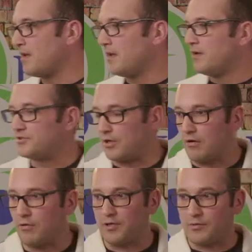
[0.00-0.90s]

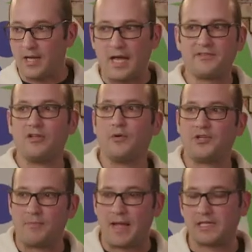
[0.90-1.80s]
So you would have to know what
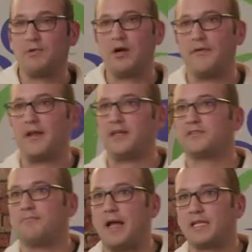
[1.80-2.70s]
your maximum heart rate is,
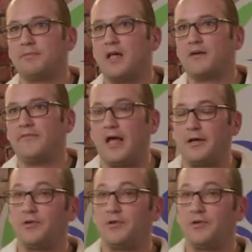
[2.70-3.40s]
maximum lung volume.